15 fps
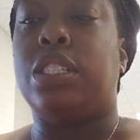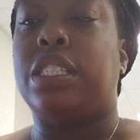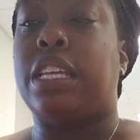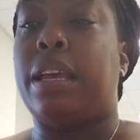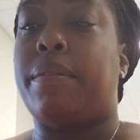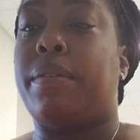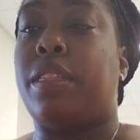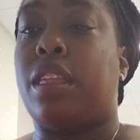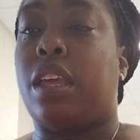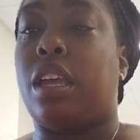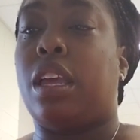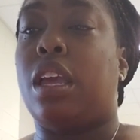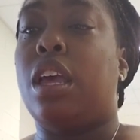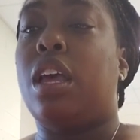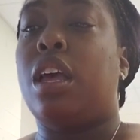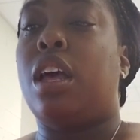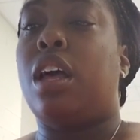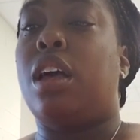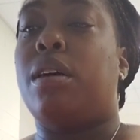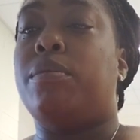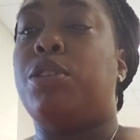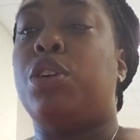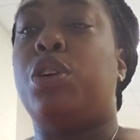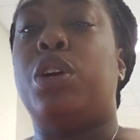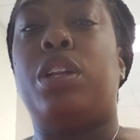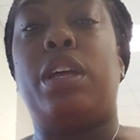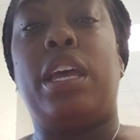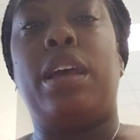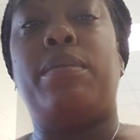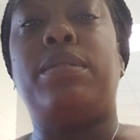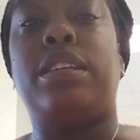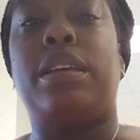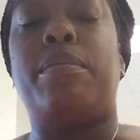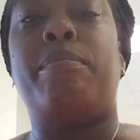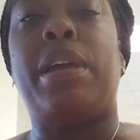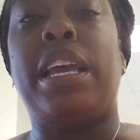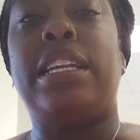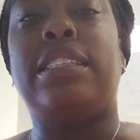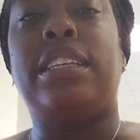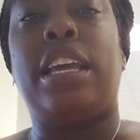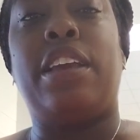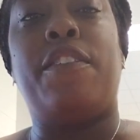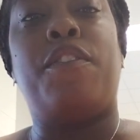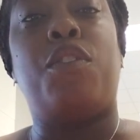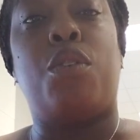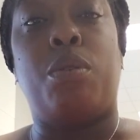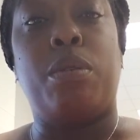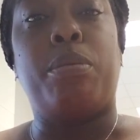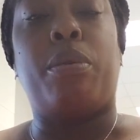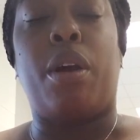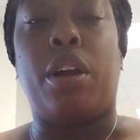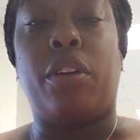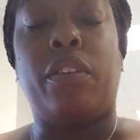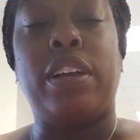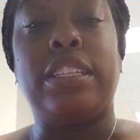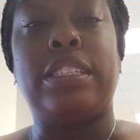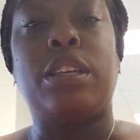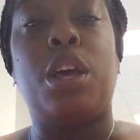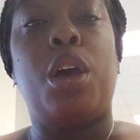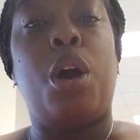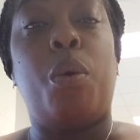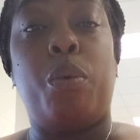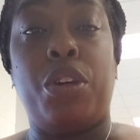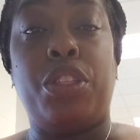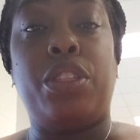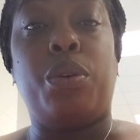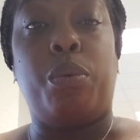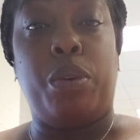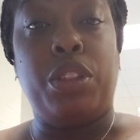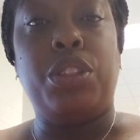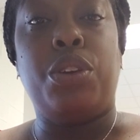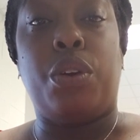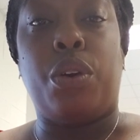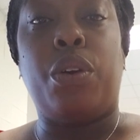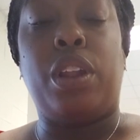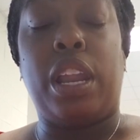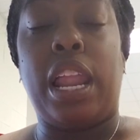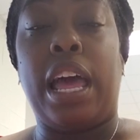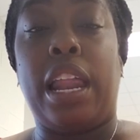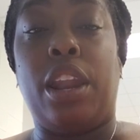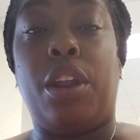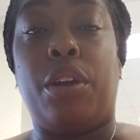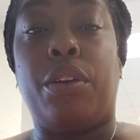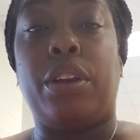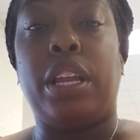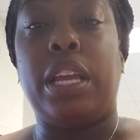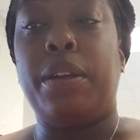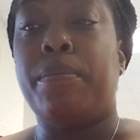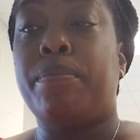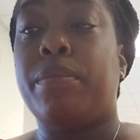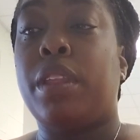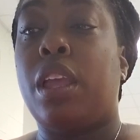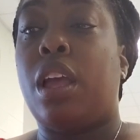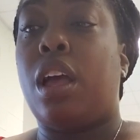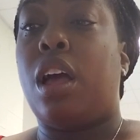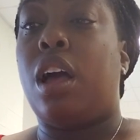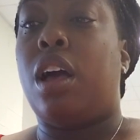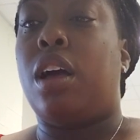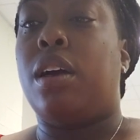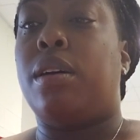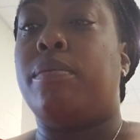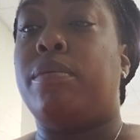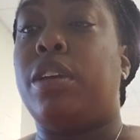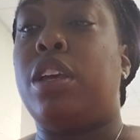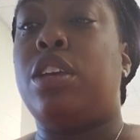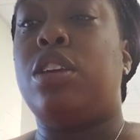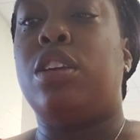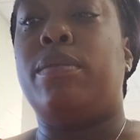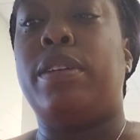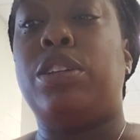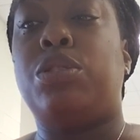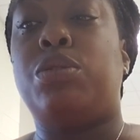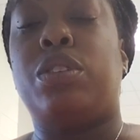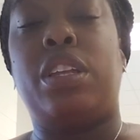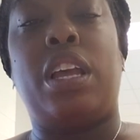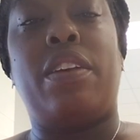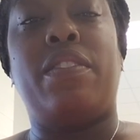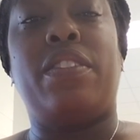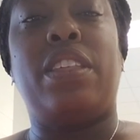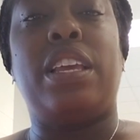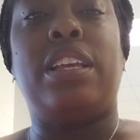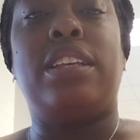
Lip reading: same thing. You're going to help maintain forward progress with your online learning. And you're going to make sure that